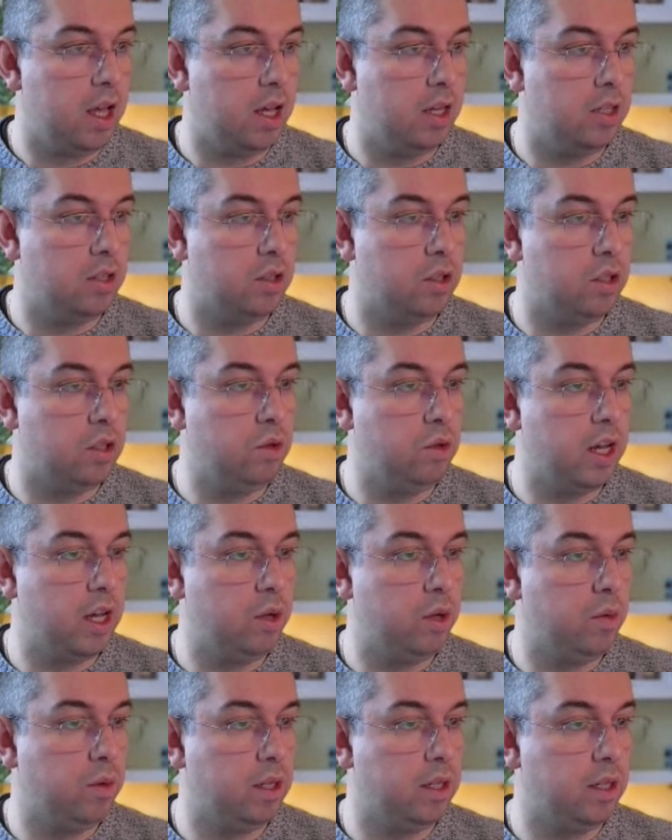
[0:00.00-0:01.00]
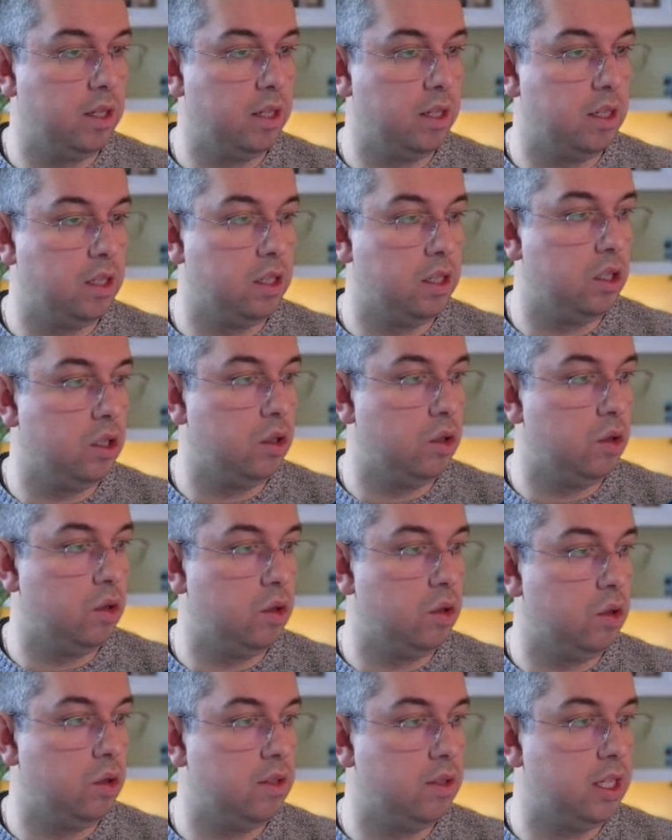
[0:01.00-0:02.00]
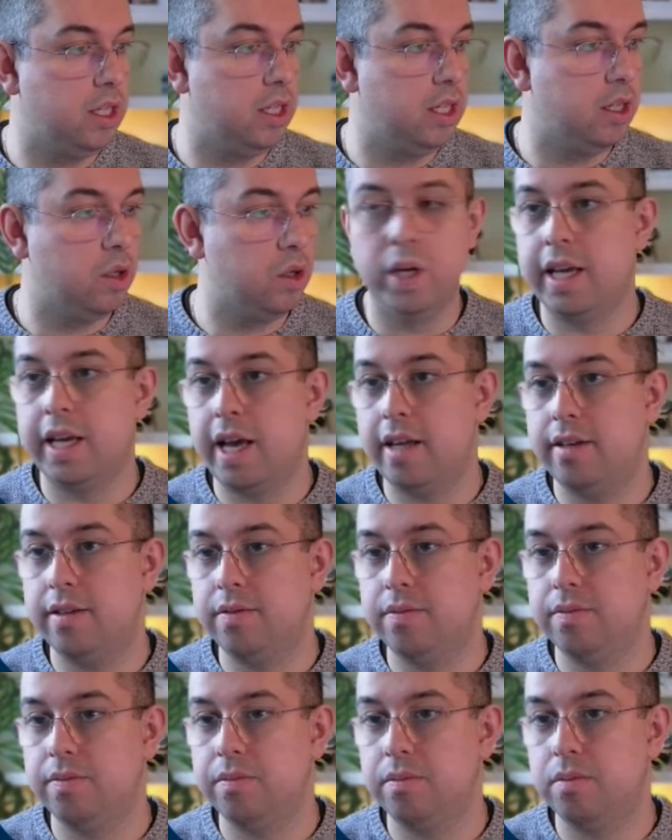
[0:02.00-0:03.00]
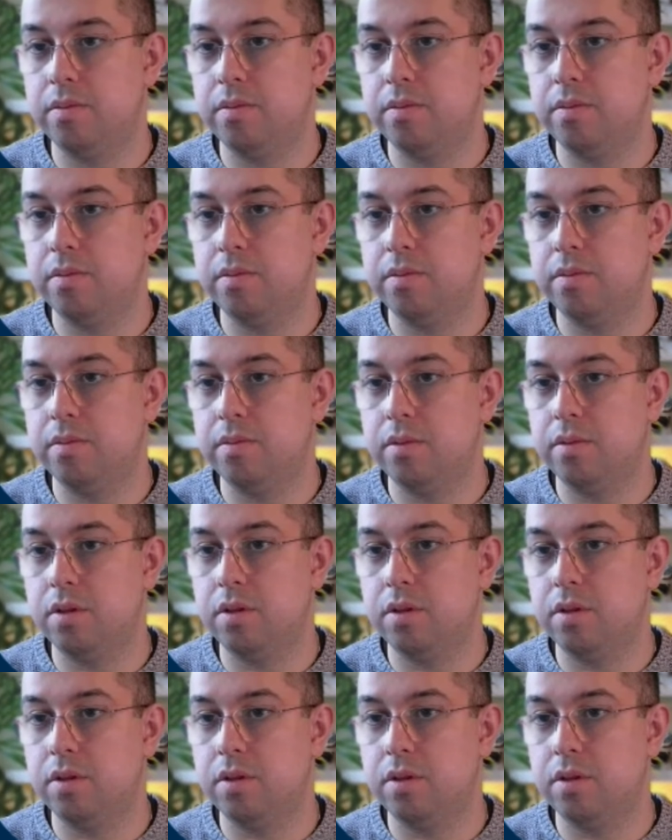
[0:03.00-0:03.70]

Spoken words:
will use the winget command.